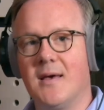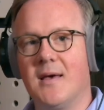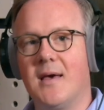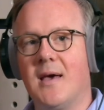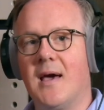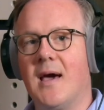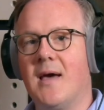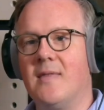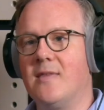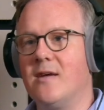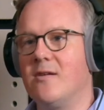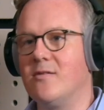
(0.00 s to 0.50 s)

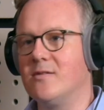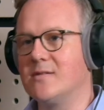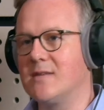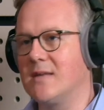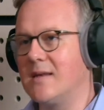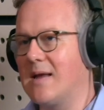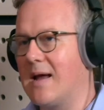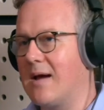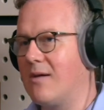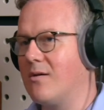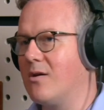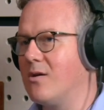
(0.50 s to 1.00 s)
And there is a
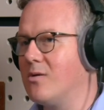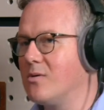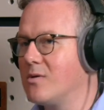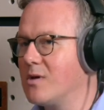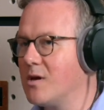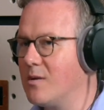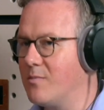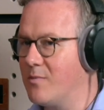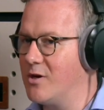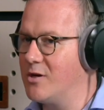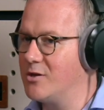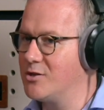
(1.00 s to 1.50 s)
narrow
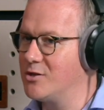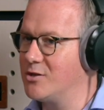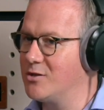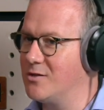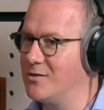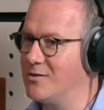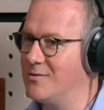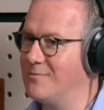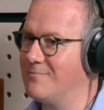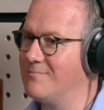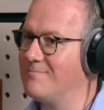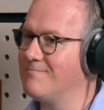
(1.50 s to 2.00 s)

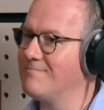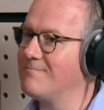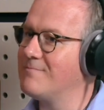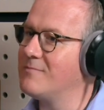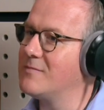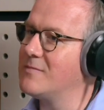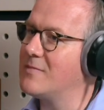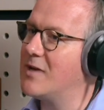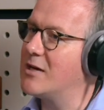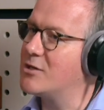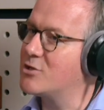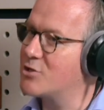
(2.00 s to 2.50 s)
commercial
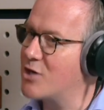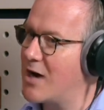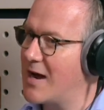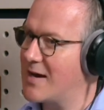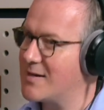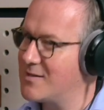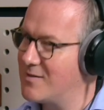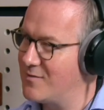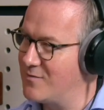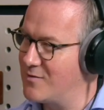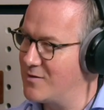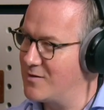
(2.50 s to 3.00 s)

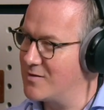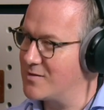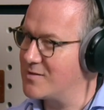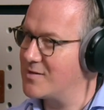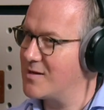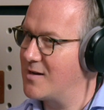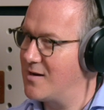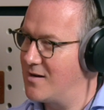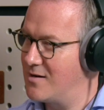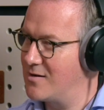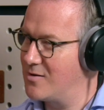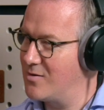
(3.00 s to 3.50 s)
attractiveness to
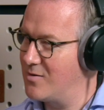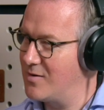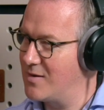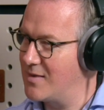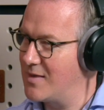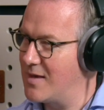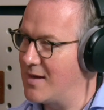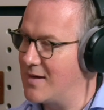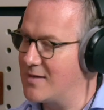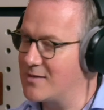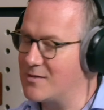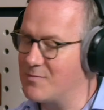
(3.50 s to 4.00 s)
arguing
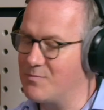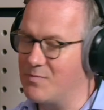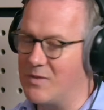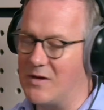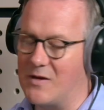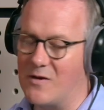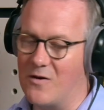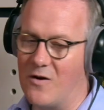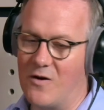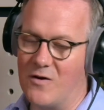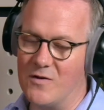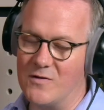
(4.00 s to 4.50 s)
that,
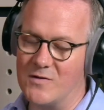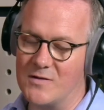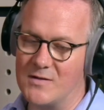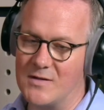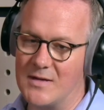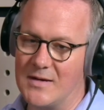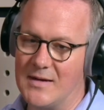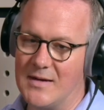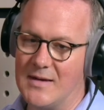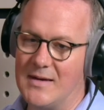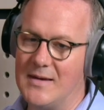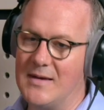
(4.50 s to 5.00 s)
because
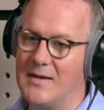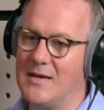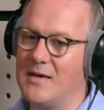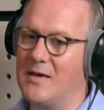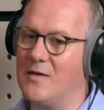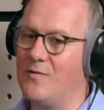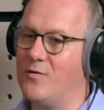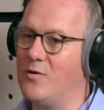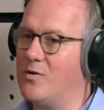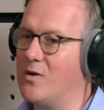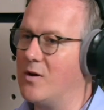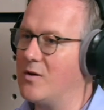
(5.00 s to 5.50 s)

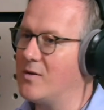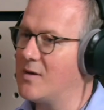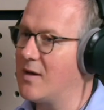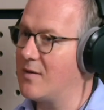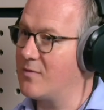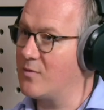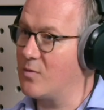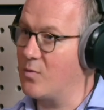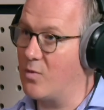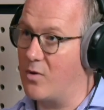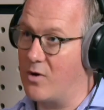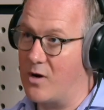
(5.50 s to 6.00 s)
if you don't have
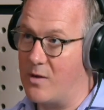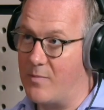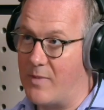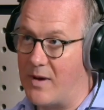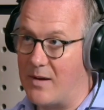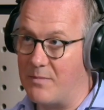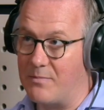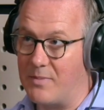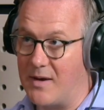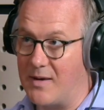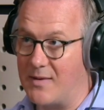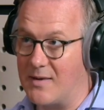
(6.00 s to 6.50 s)
to worry
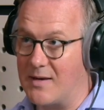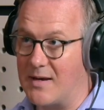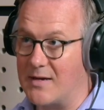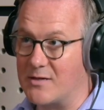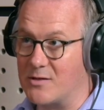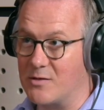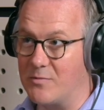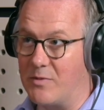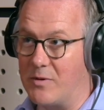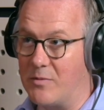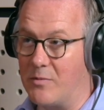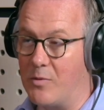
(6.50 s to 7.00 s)
about paying the
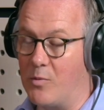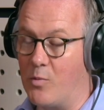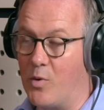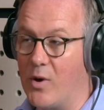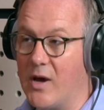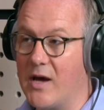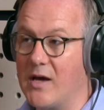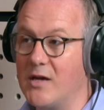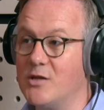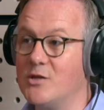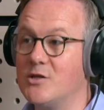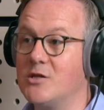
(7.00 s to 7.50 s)
national minimum
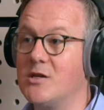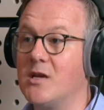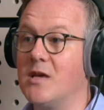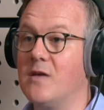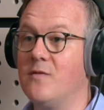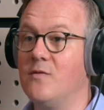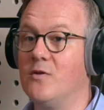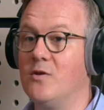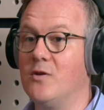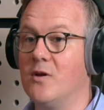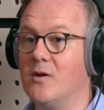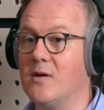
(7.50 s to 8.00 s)
wage,
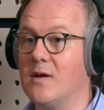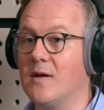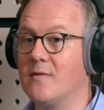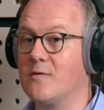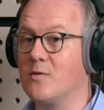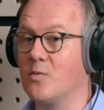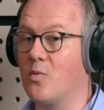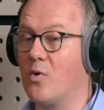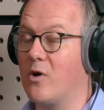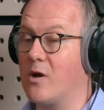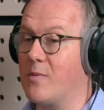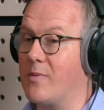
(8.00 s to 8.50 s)
if you don't have to
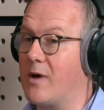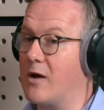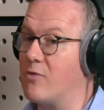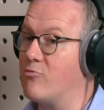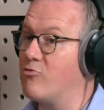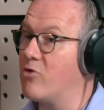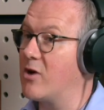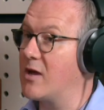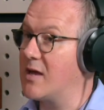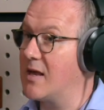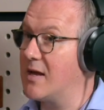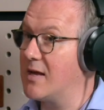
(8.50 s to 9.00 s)
worry about
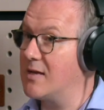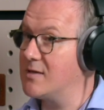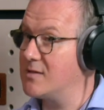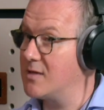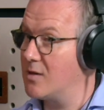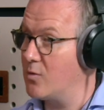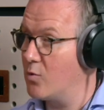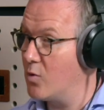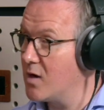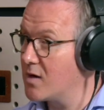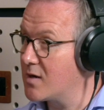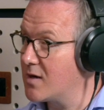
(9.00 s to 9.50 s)

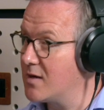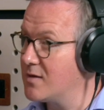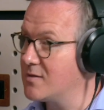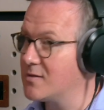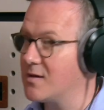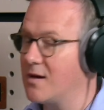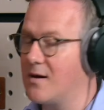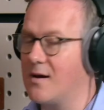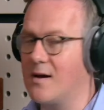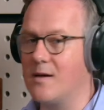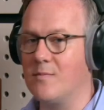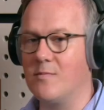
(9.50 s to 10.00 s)
regulating working
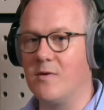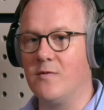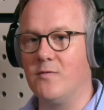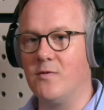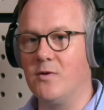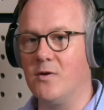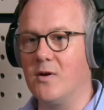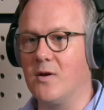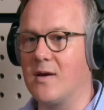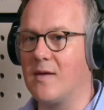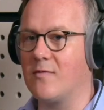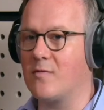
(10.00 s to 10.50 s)
time, if you
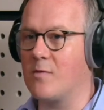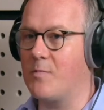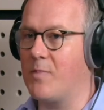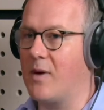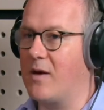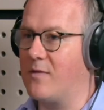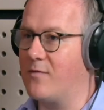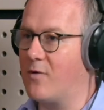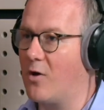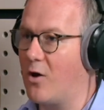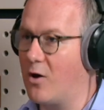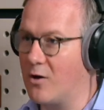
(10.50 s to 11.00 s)
don't have to
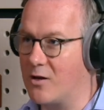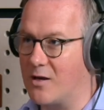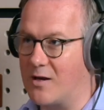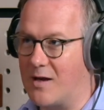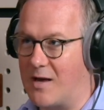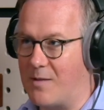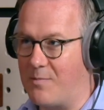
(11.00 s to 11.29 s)
pay for holiday